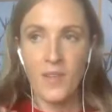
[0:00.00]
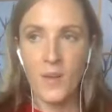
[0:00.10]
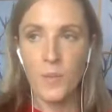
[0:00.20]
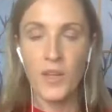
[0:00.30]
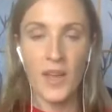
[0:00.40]

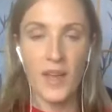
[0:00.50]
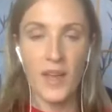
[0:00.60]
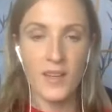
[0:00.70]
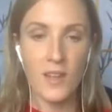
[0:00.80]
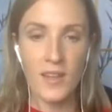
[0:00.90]
But yeah,
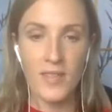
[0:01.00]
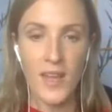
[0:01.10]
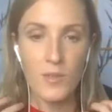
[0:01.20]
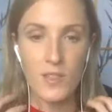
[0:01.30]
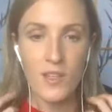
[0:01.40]
so like
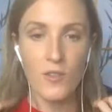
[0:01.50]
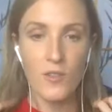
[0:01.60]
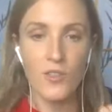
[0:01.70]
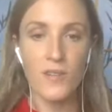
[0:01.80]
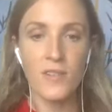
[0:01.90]
that was a
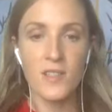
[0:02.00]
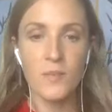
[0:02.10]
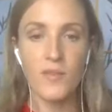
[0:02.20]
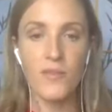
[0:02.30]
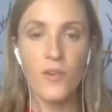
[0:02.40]
huge difference
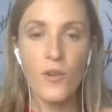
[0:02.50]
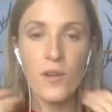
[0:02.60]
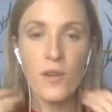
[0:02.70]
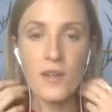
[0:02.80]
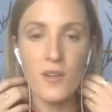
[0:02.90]

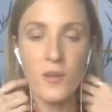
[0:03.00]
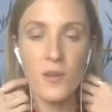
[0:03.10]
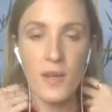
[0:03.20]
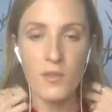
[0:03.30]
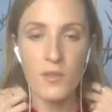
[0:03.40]
before, you know,
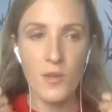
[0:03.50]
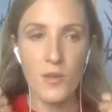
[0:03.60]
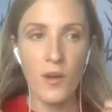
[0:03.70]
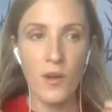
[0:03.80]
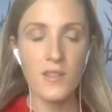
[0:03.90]
when I was
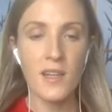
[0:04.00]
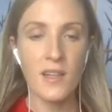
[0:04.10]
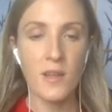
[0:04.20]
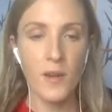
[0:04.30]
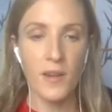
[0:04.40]
doing all this
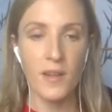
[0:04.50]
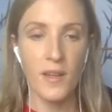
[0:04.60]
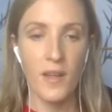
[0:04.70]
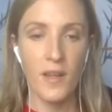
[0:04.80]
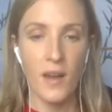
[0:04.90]
healing work,
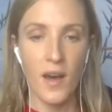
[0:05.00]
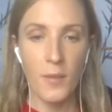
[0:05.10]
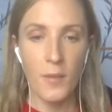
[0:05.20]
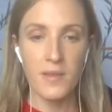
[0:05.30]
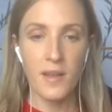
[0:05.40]
I
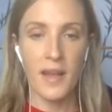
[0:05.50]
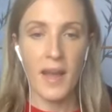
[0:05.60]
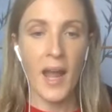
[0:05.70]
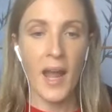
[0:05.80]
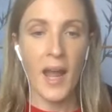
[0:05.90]
was like
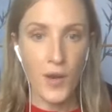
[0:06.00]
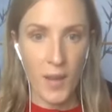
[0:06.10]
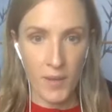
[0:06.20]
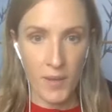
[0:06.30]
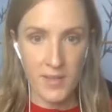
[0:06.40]
angry
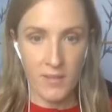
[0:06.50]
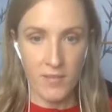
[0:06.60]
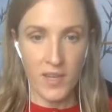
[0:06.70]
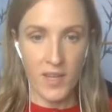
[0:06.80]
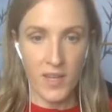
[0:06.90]
at
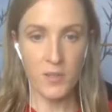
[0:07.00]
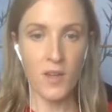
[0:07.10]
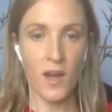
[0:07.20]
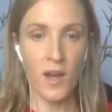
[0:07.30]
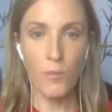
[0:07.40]
myself that I was
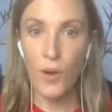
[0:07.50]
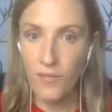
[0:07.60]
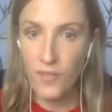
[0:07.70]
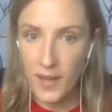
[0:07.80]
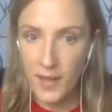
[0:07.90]
not
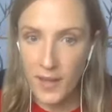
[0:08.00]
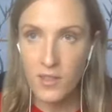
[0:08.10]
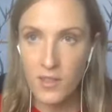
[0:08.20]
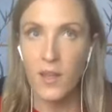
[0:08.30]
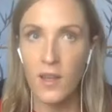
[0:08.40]

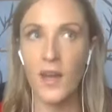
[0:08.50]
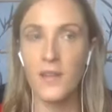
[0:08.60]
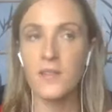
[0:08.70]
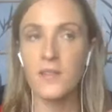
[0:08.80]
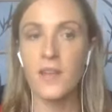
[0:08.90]
perfect
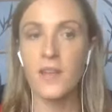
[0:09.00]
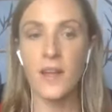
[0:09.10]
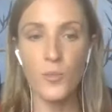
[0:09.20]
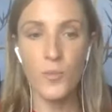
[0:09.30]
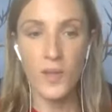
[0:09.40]
and that I
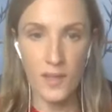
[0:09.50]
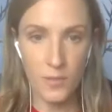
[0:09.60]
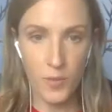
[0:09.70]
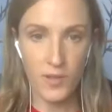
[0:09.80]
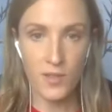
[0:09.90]
should be
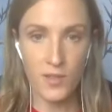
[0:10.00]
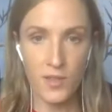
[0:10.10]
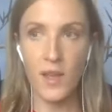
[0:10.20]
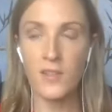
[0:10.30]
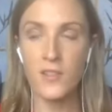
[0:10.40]
this
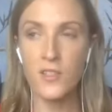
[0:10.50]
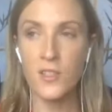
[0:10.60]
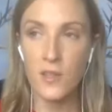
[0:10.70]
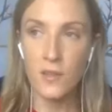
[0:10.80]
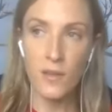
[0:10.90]
person. And
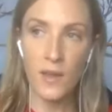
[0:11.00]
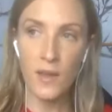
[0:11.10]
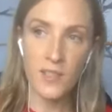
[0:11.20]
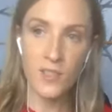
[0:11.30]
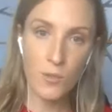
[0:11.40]
I
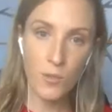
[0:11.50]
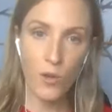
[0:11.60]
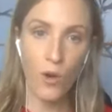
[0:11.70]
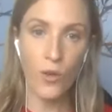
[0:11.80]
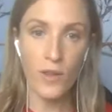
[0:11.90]
had to deal with
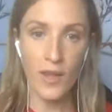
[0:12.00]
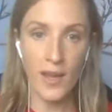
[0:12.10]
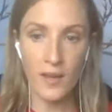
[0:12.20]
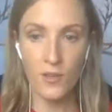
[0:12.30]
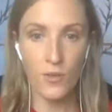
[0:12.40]
all of that,
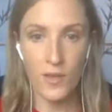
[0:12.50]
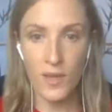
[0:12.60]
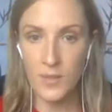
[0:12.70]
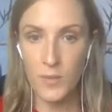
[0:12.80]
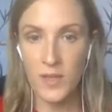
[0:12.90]
you know,
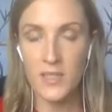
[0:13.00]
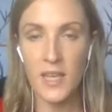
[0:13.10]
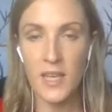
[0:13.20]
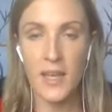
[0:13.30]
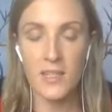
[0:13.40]
and that's been a
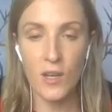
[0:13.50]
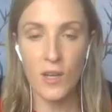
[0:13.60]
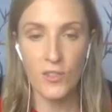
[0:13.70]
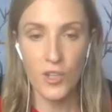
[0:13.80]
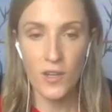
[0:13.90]
decade
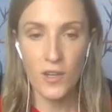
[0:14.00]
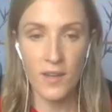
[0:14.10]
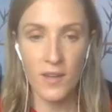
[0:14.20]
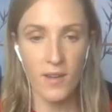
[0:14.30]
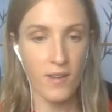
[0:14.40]
of a
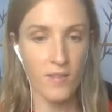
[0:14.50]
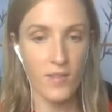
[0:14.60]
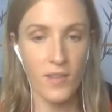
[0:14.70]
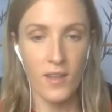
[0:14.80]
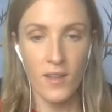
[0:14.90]
journey of
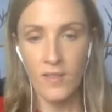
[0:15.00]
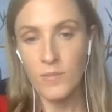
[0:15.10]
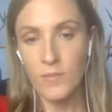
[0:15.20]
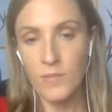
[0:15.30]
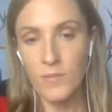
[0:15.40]

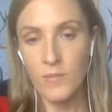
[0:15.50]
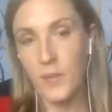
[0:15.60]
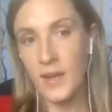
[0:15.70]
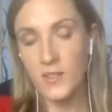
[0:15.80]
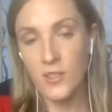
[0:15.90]
from
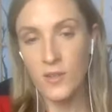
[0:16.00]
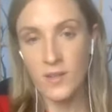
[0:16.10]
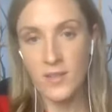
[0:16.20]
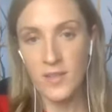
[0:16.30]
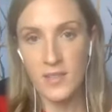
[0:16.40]
back in
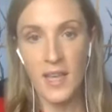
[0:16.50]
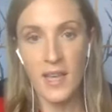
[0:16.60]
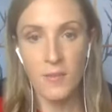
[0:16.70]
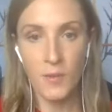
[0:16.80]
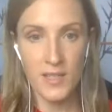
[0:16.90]

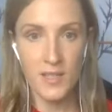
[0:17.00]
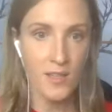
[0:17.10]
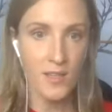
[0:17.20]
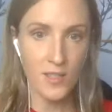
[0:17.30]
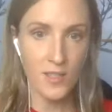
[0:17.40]
2010 when I
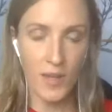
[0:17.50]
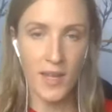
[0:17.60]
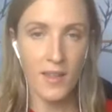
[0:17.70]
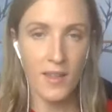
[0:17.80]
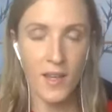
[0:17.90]
started my
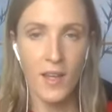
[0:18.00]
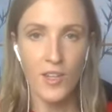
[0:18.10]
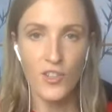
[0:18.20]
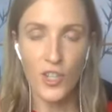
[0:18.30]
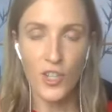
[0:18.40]
healing
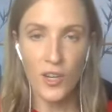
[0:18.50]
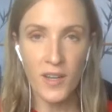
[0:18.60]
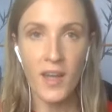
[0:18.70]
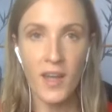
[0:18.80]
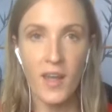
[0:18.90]

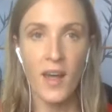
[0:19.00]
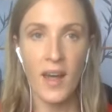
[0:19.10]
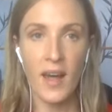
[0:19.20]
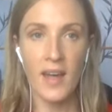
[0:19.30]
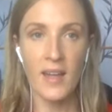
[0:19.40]
journey
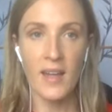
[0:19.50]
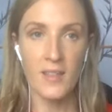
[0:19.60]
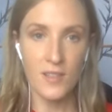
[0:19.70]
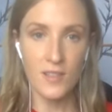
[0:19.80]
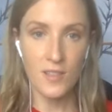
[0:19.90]

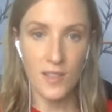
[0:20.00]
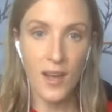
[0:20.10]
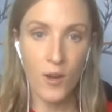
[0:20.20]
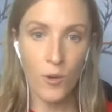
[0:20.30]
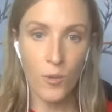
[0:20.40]
and to
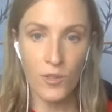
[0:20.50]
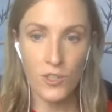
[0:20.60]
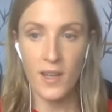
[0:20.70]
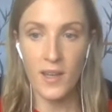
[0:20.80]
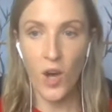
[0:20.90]
now, which
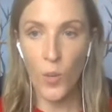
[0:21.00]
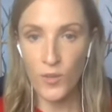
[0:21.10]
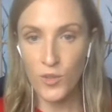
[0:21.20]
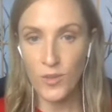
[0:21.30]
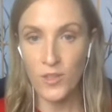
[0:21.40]
is like
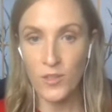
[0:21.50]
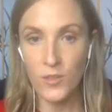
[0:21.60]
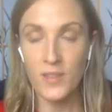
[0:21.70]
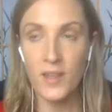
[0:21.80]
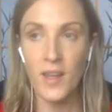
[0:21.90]
almost
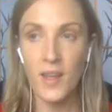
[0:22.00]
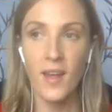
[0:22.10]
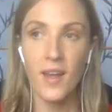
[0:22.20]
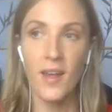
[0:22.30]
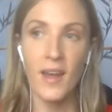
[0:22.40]
2020.
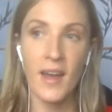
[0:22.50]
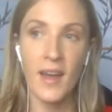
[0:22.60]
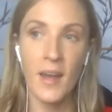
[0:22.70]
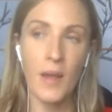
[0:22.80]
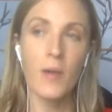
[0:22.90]
And
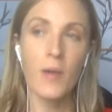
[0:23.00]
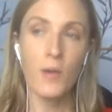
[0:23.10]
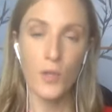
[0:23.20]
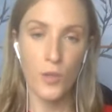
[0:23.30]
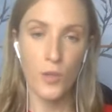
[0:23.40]
I'm like,
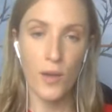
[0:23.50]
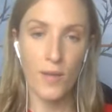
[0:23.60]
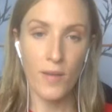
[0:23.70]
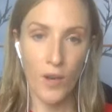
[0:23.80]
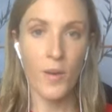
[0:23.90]
you
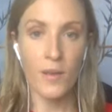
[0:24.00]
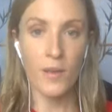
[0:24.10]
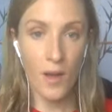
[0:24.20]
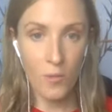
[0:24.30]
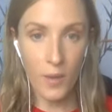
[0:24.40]
have come a
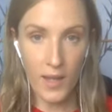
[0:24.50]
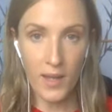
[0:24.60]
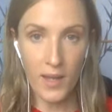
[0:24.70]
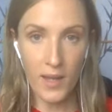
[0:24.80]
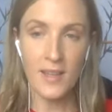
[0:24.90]
long
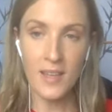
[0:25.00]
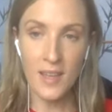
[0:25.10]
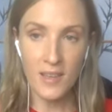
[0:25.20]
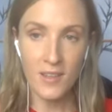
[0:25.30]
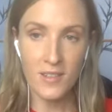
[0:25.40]
way in
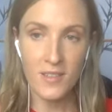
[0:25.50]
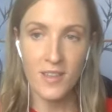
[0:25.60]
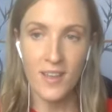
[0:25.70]
10 years.